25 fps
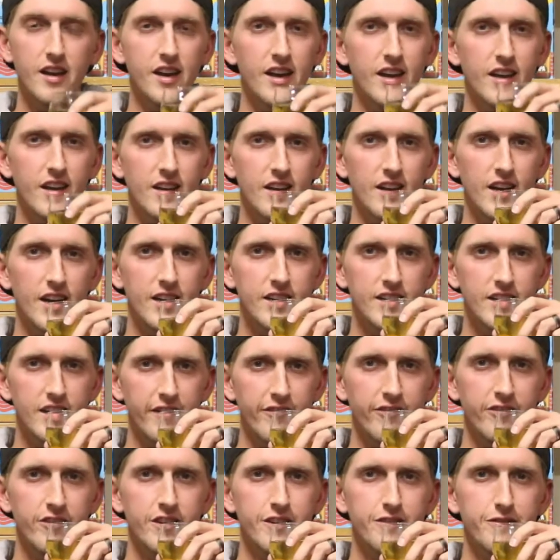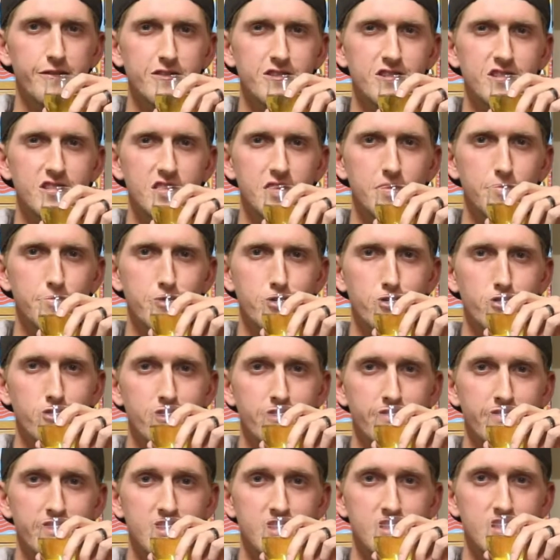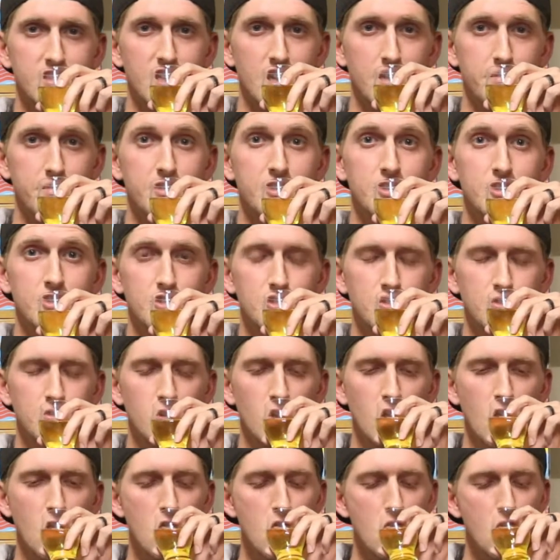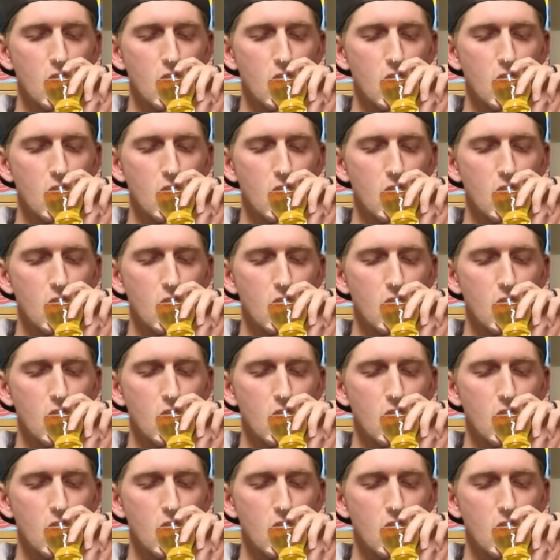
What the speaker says: and I definitely foresee a brewery visit coming soon.